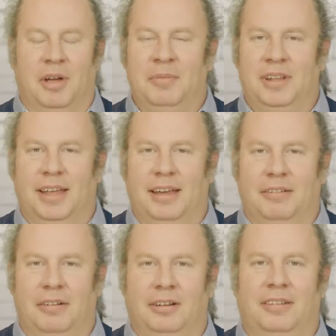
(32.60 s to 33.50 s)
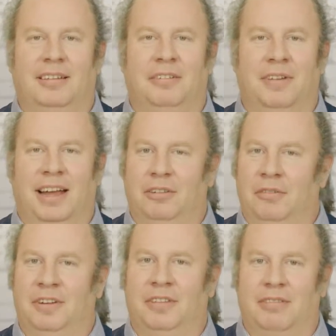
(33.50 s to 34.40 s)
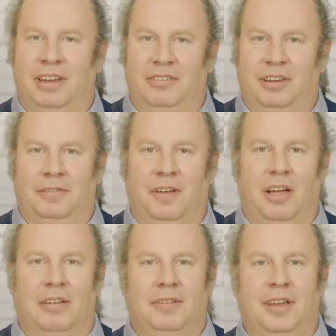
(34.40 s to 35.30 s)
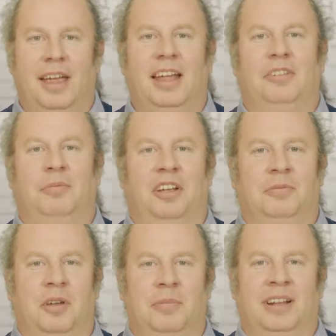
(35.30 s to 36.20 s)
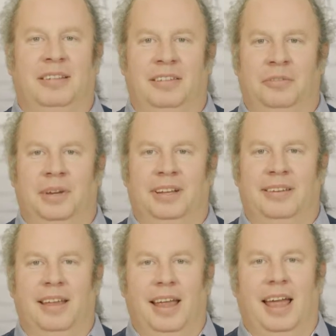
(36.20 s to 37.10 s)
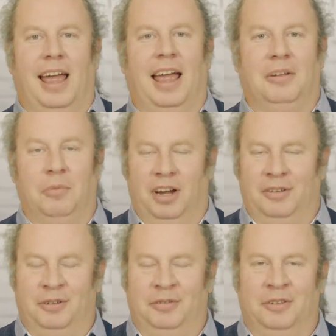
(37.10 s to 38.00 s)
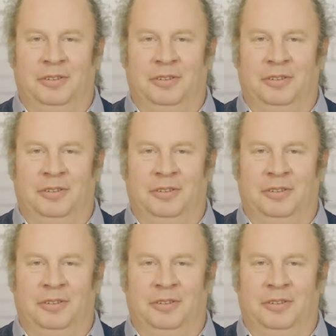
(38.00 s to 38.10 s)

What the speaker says: the moment they're rotated around Office 365, Enterprise Mobility Suite and Microsoft